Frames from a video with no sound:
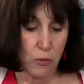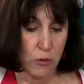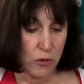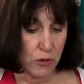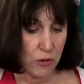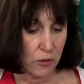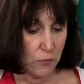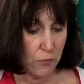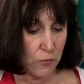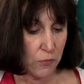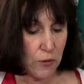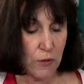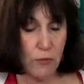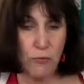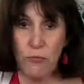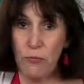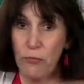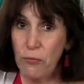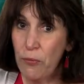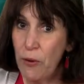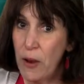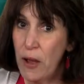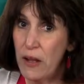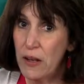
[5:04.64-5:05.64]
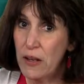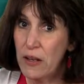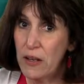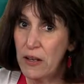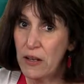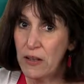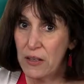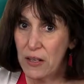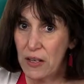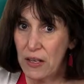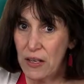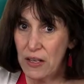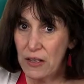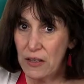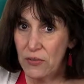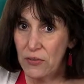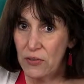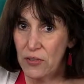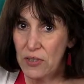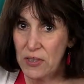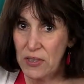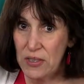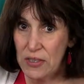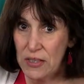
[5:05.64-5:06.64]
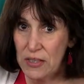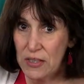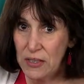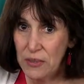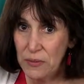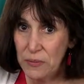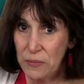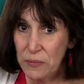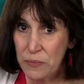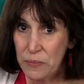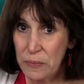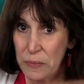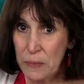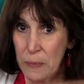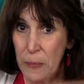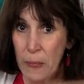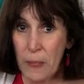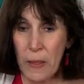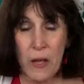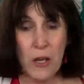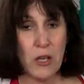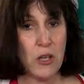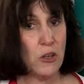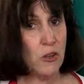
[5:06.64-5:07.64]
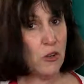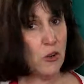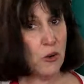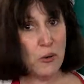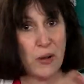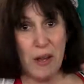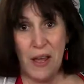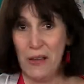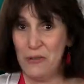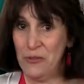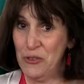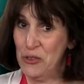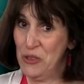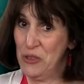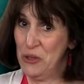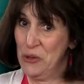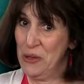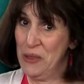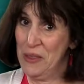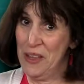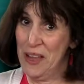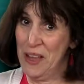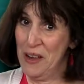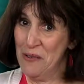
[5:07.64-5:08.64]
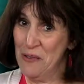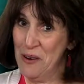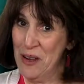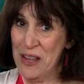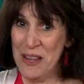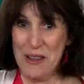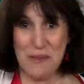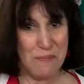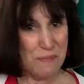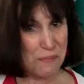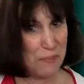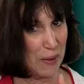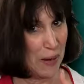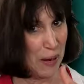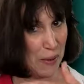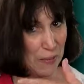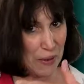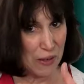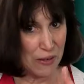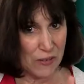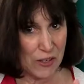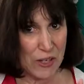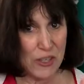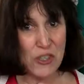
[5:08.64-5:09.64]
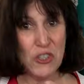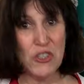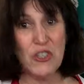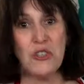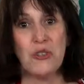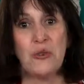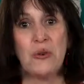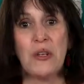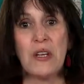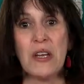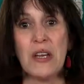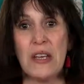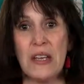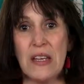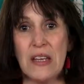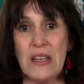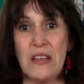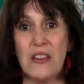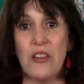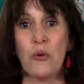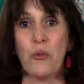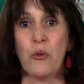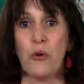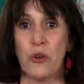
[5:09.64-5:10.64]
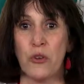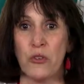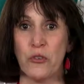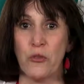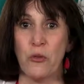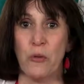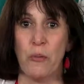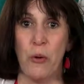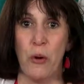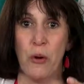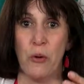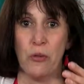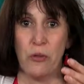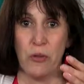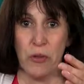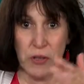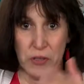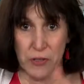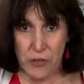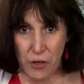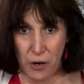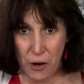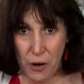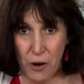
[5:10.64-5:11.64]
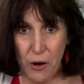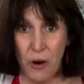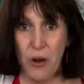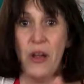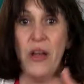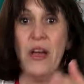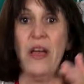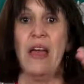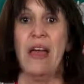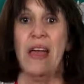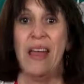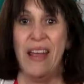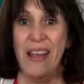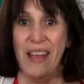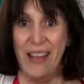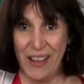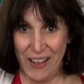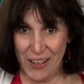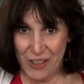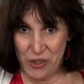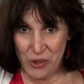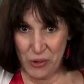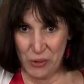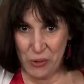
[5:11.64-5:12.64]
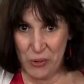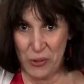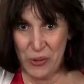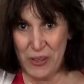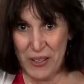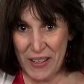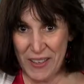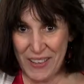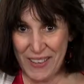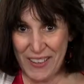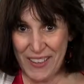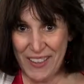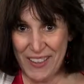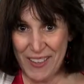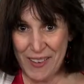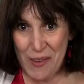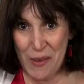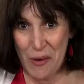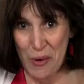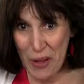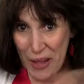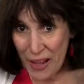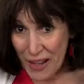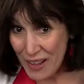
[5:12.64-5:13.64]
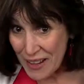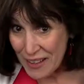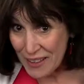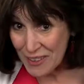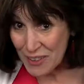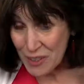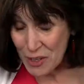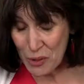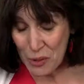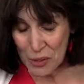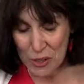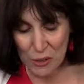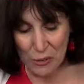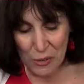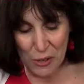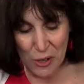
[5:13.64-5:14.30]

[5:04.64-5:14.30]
at the 5th fret in the key of C. You don't have to do it that way, but I'm giving it to you in a key that works for both guitar and ukulele. Okay, so here we